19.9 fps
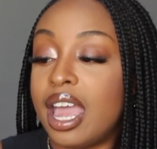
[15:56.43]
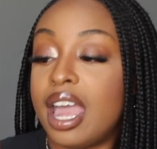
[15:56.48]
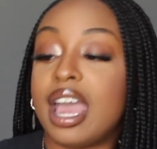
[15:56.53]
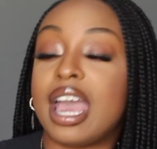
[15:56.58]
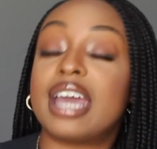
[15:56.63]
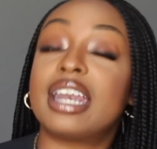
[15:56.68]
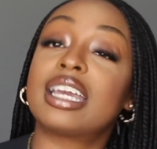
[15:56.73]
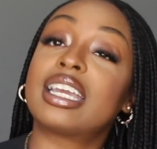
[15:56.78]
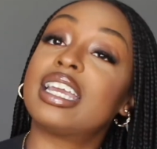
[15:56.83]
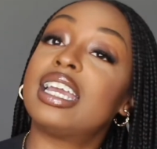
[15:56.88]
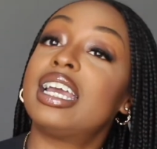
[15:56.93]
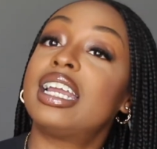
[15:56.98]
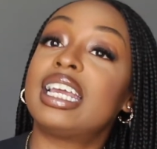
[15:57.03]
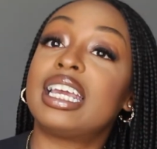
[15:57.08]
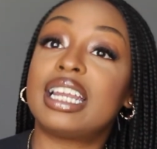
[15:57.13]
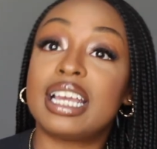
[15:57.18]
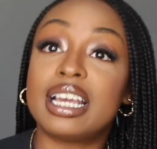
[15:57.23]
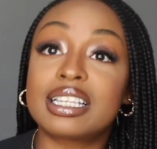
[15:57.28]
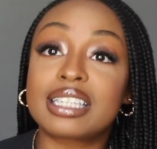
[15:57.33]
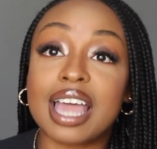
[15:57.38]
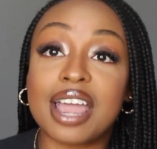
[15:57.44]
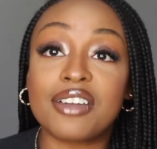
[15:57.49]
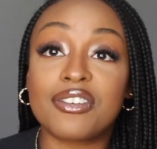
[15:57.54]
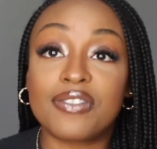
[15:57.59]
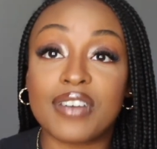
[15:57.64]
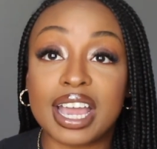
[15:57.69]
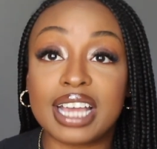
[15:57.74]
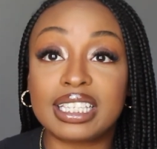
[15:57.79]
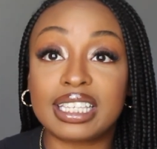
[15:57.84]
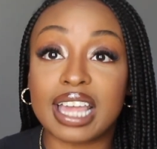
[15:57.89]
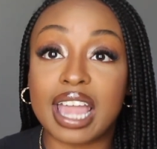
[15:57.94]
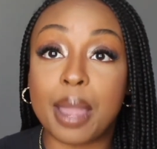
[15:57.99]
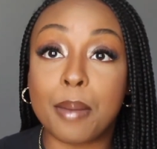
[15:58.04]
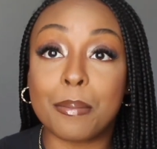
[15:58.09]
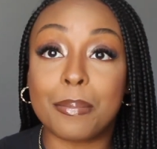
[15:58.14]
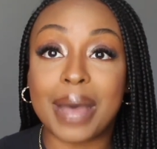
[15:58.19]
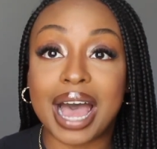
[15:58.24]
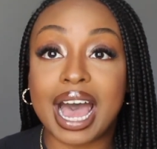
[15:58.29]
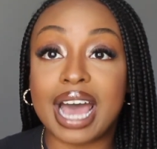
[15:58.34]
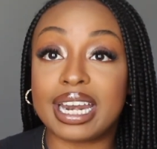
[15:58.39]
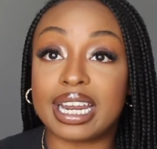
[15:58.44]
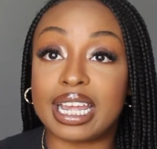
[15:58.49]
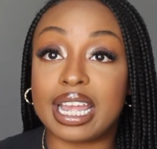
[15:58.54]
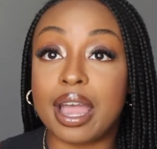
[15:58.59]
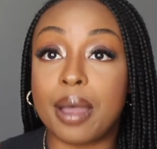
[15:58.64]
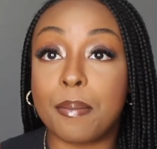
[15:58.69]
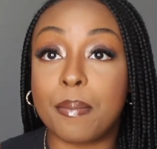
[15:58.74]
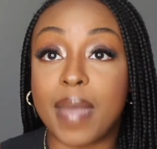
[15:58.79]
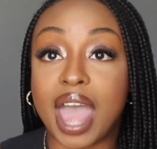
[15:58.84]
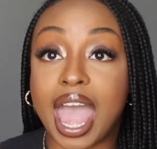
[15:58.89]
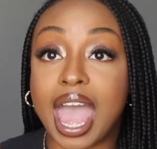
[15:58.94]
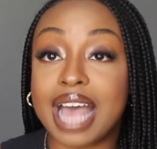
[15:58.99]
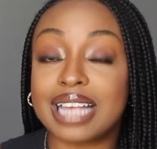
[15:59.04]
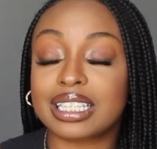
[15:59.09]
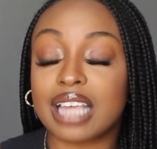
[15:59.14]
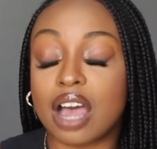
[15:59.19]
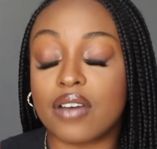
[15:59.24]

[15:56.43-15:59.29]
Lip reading: And again, it is a face and body mask.